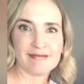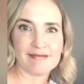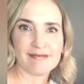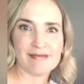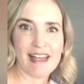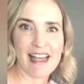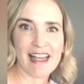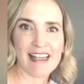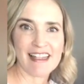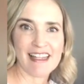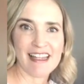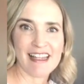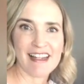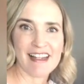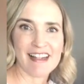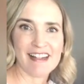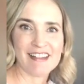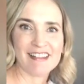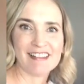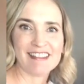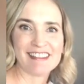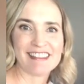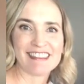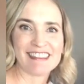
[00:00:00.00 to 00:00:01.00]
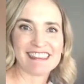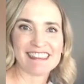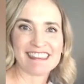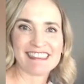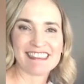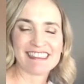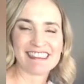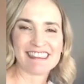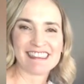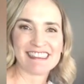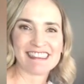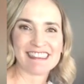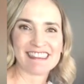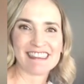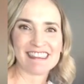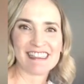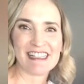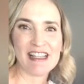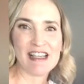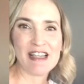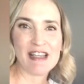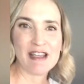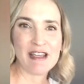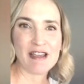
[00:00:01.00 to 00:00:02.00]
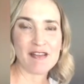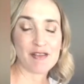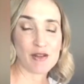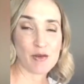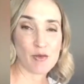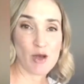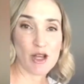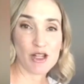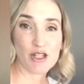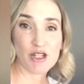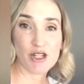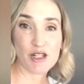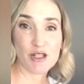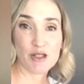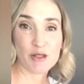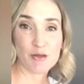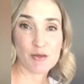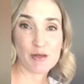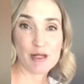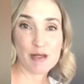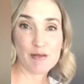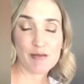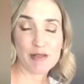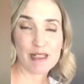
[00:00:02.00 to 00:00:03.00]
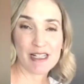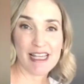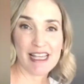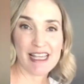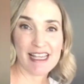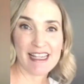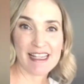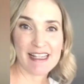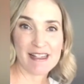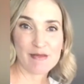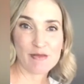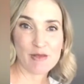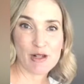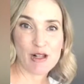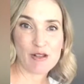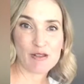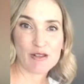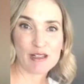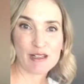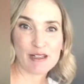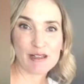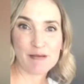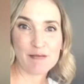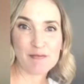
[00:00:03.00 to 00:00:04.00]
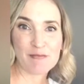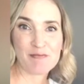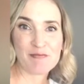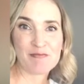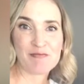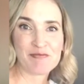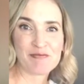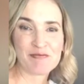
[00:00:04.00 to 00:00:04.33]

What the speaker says: Hi there. If you're watching the replay, welcome.